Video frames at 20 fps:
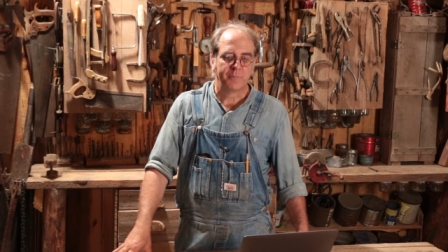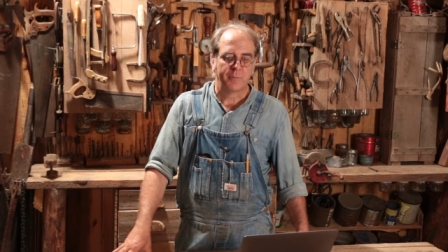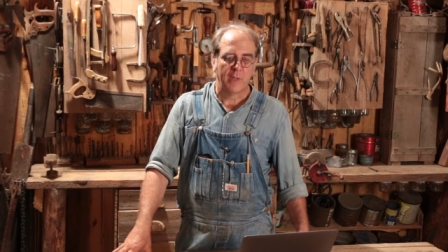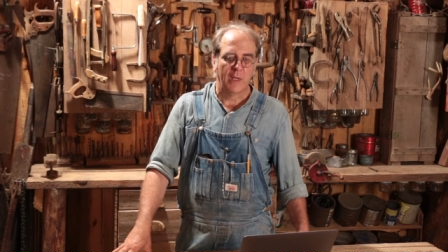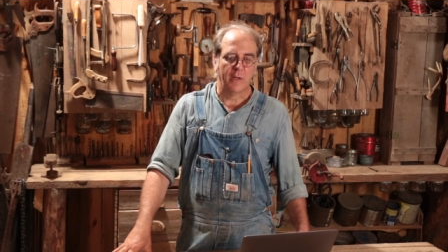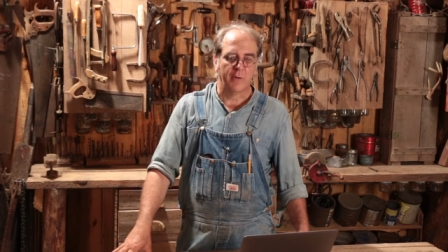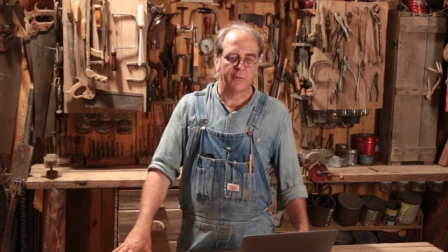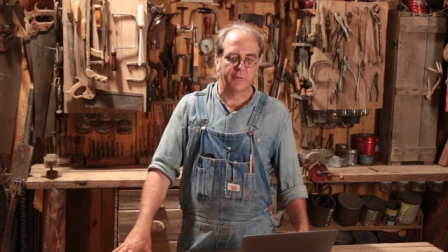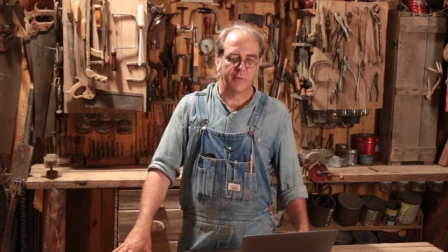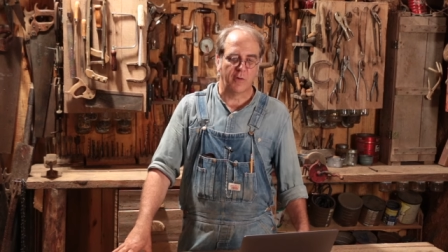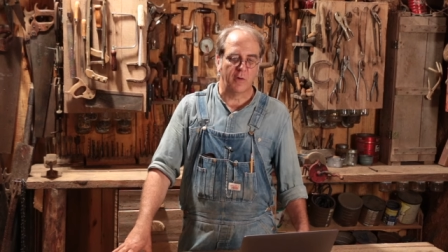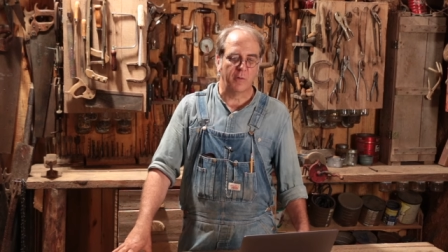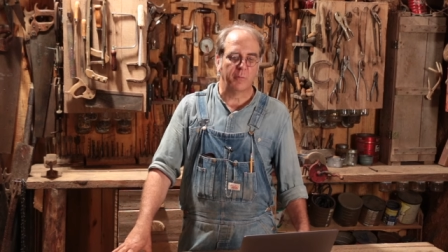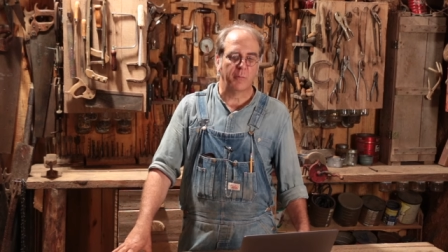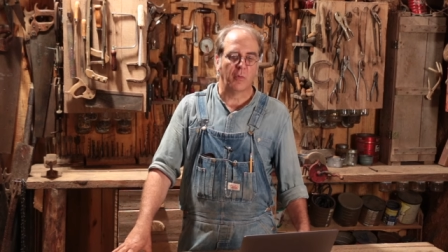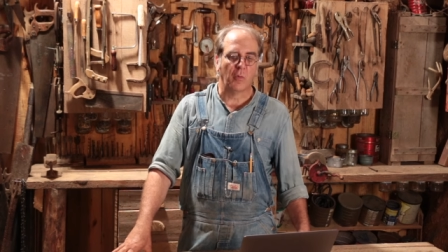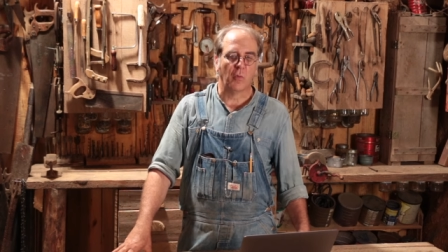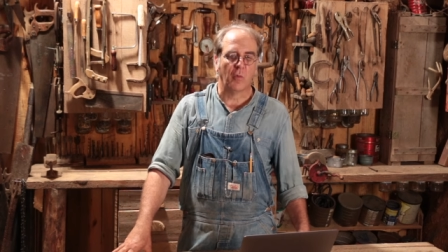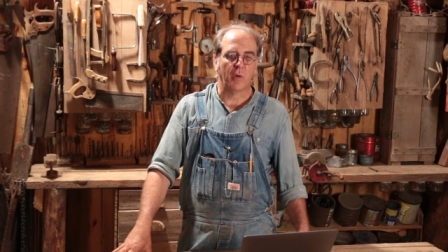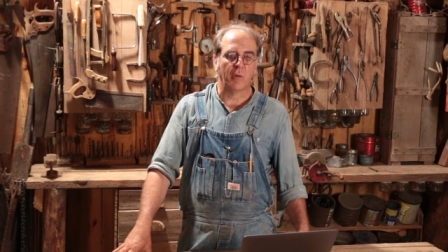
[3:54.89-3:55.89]
At a certain
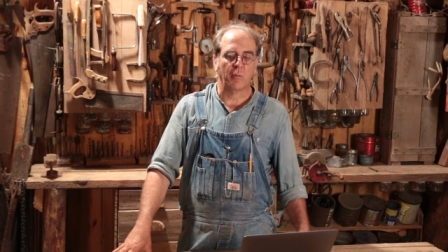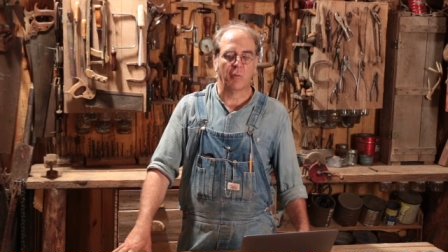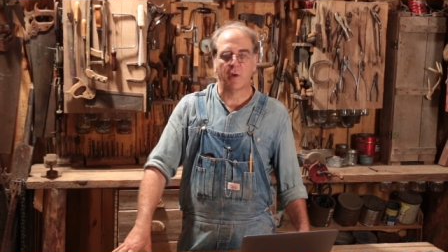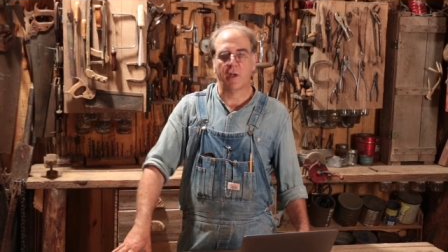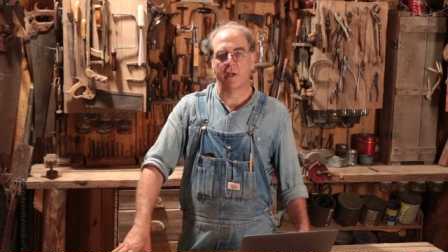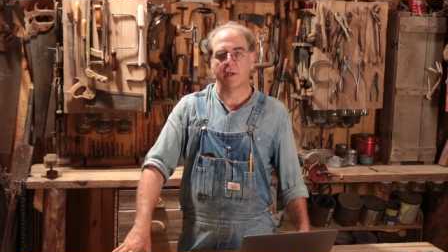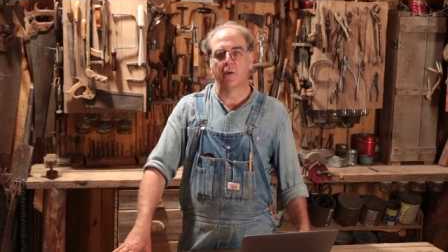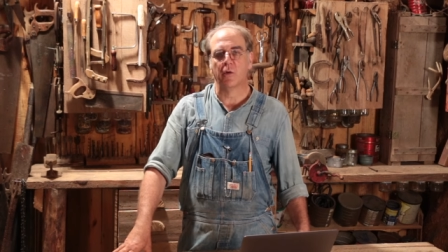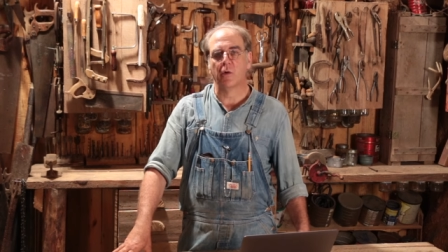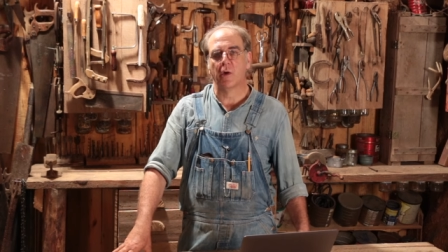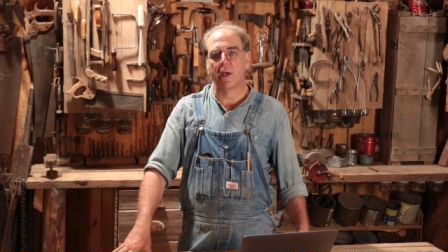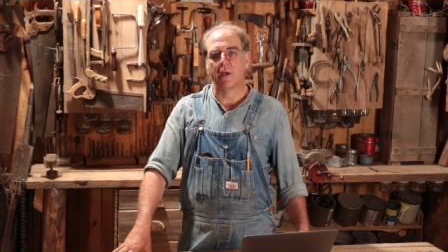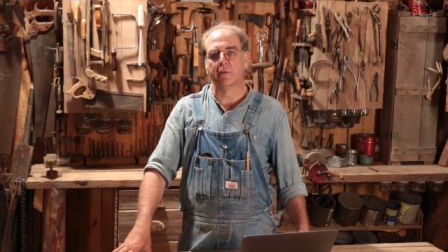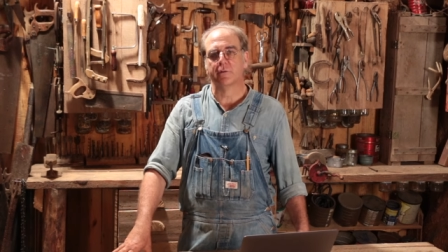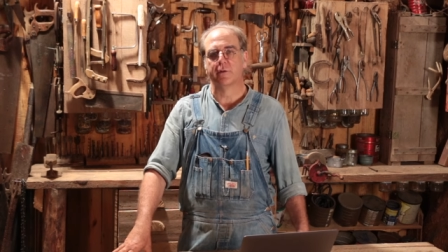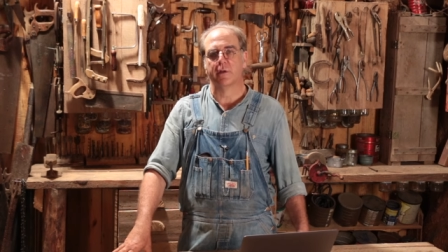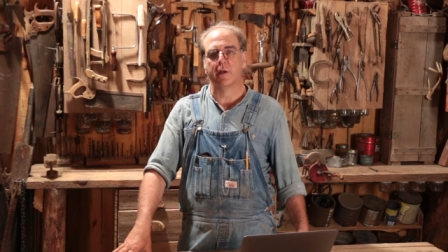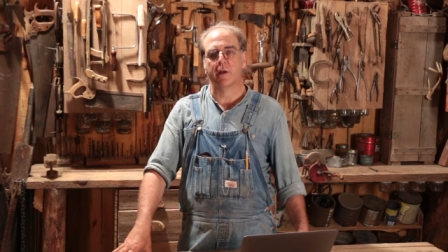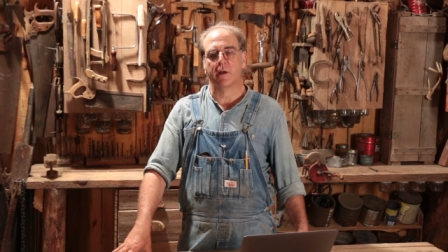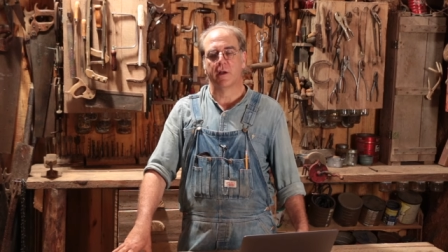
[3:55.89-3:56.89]
point, when I go out
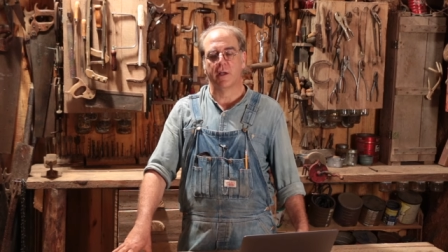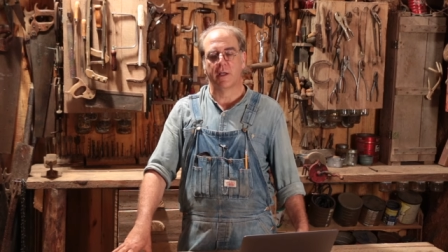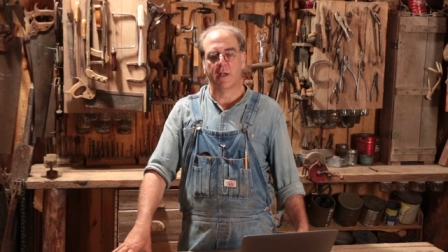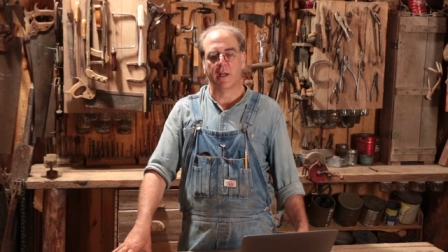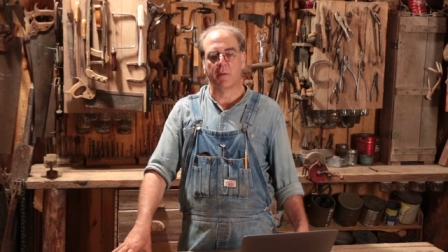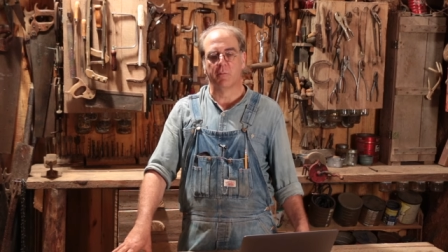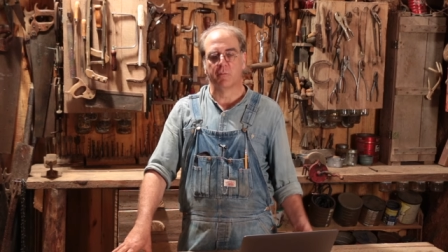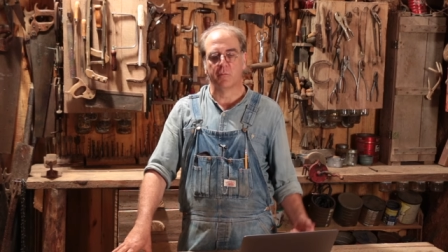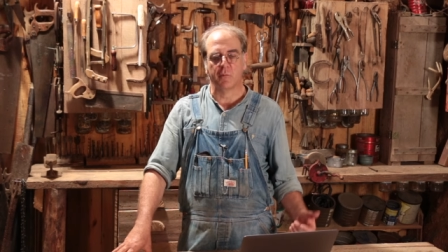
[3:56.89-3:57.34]
there and I'm